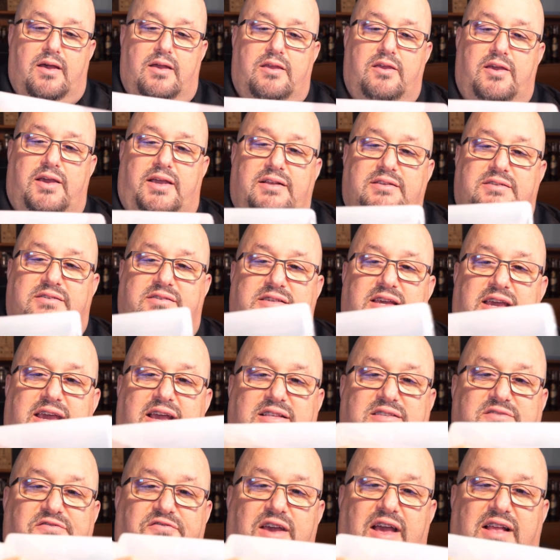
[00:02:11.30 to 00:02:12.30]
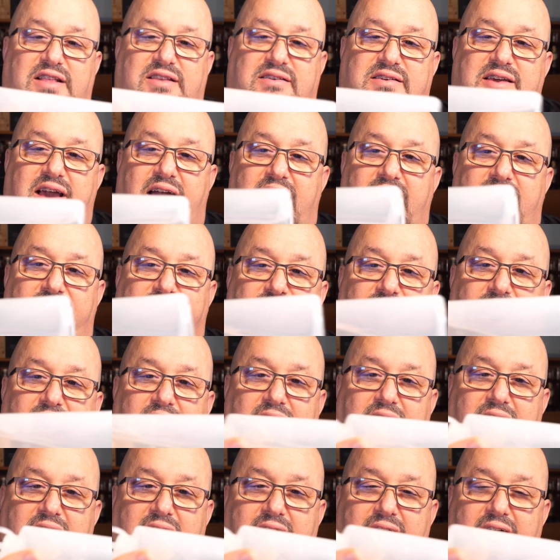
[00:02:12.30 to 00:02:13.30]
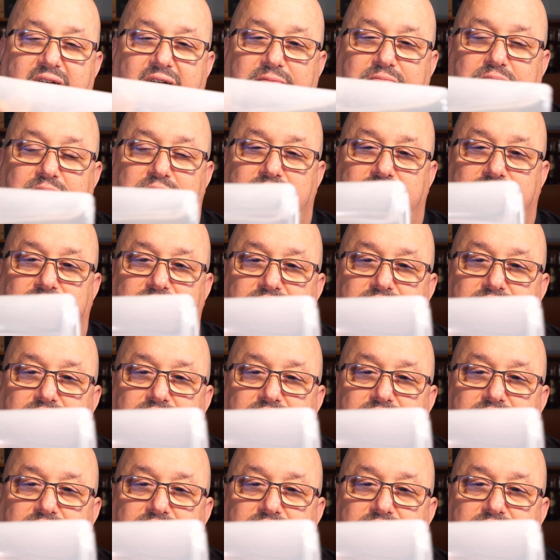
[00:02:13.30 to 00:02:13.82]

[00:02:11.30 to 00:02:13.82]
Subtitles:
You can see it's kind of a